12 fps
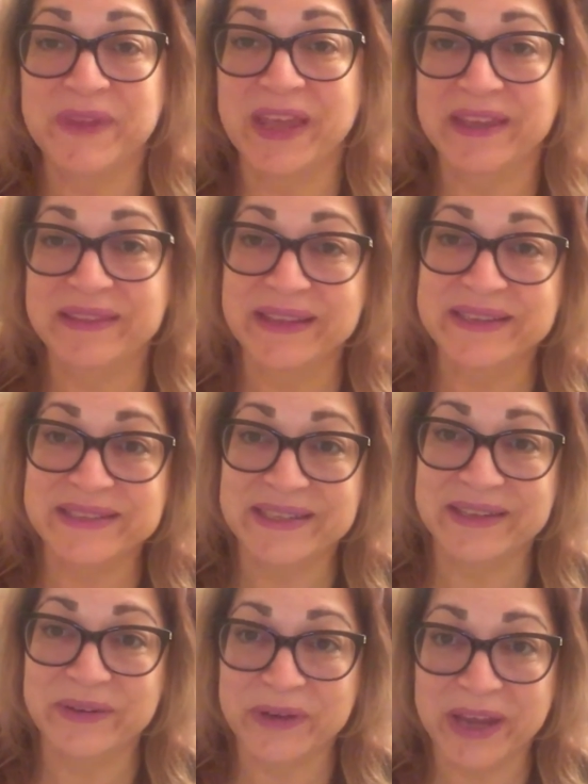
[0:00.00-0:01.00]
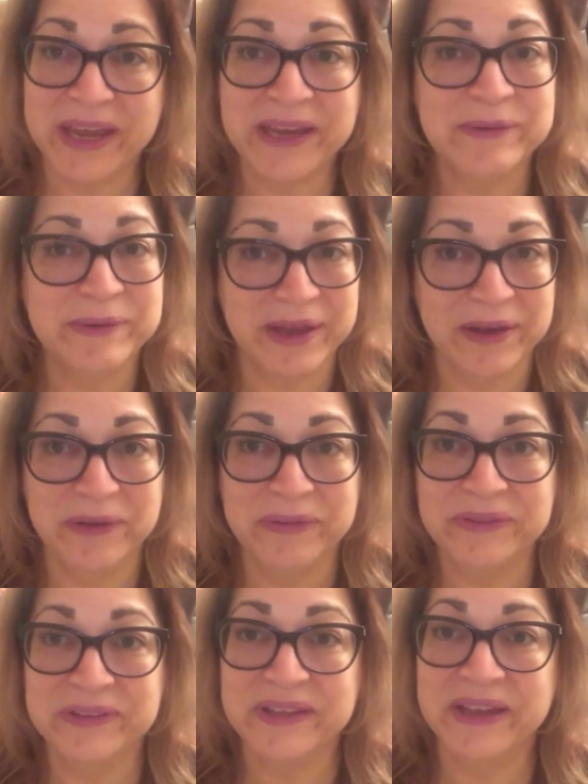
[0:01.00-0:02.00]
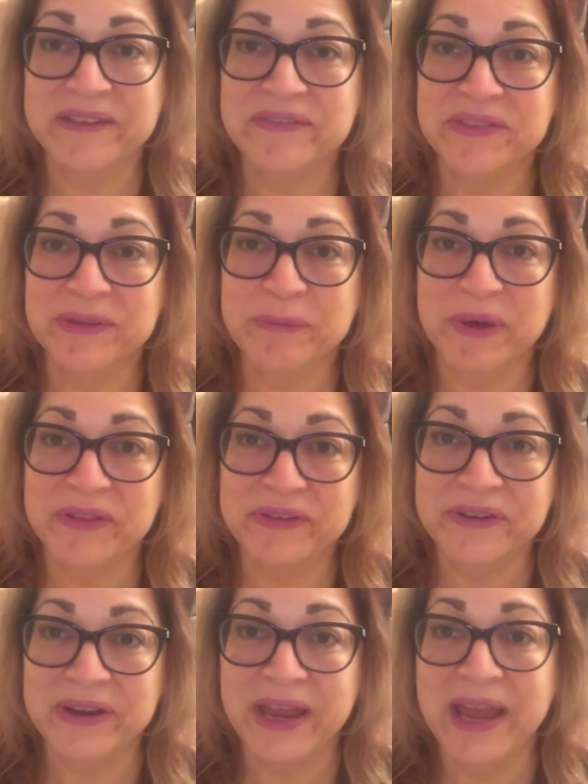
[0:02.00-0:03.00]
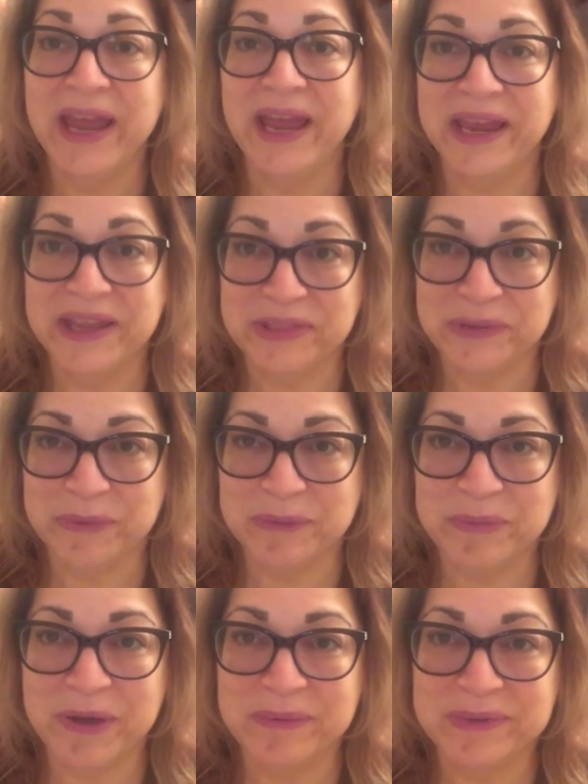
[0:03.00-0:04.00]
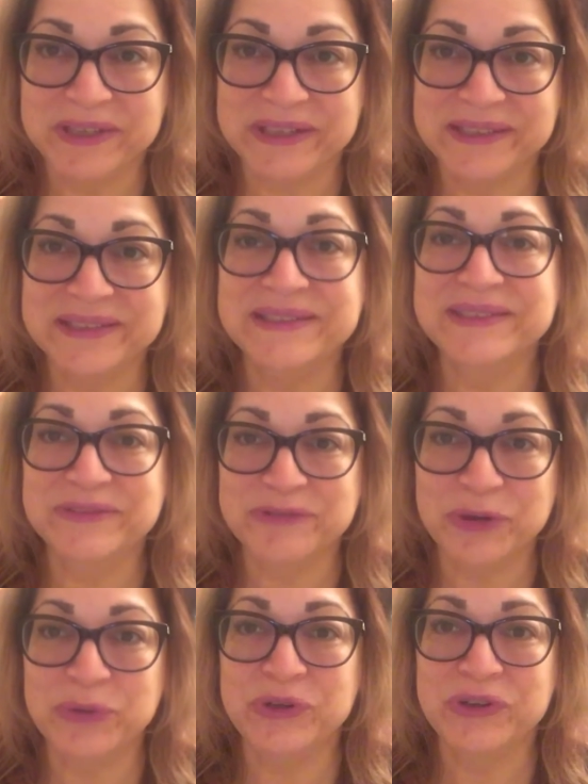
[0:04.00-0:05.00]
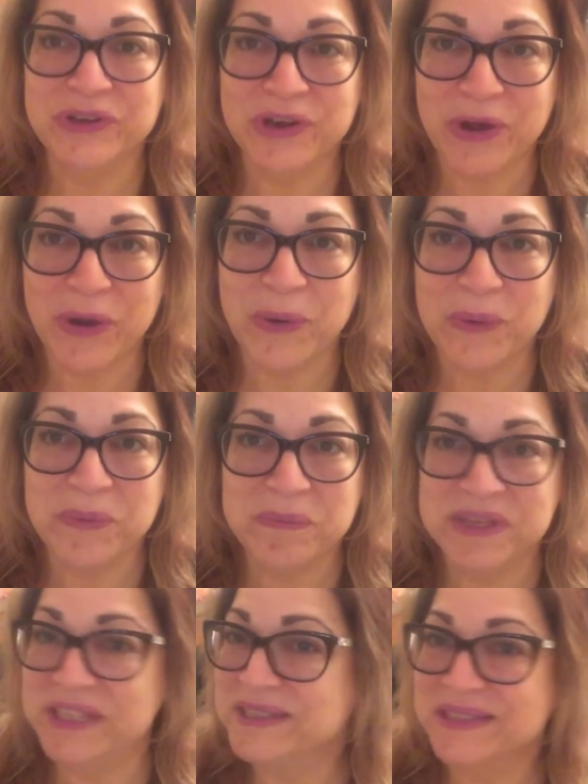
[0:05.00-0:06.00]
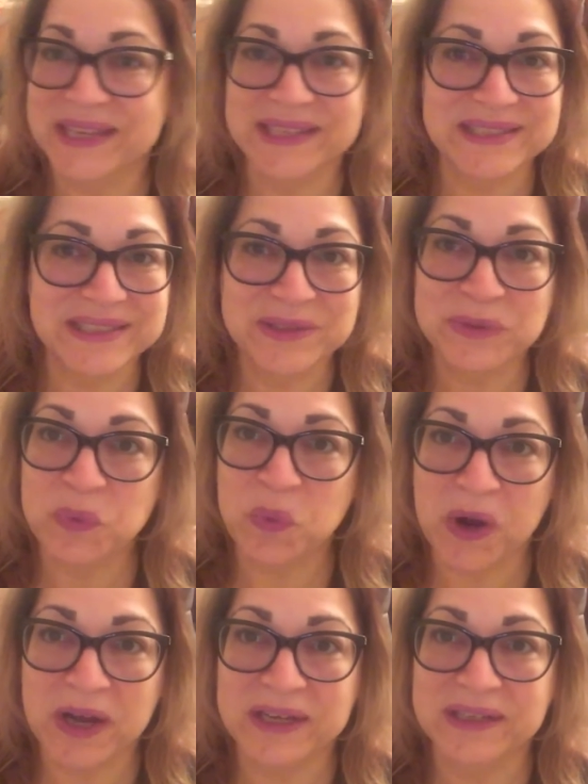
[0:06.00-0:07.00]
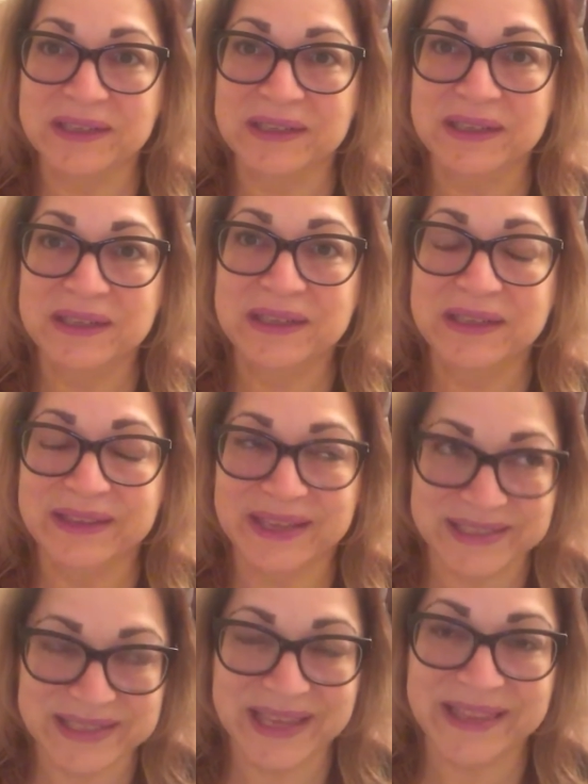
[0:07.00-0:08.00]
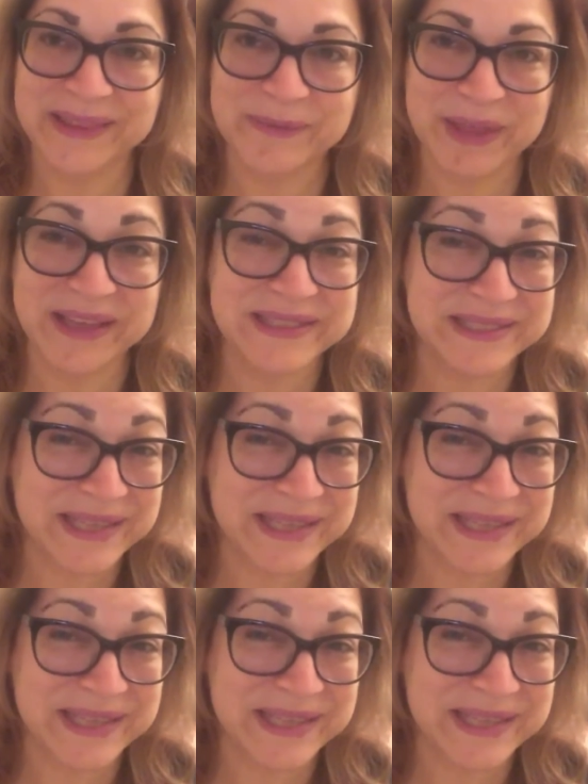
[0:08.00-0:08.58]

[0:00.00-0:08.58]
and they said, okay, health and life of the mother. And the Republicans voted no because they didn't want, they said they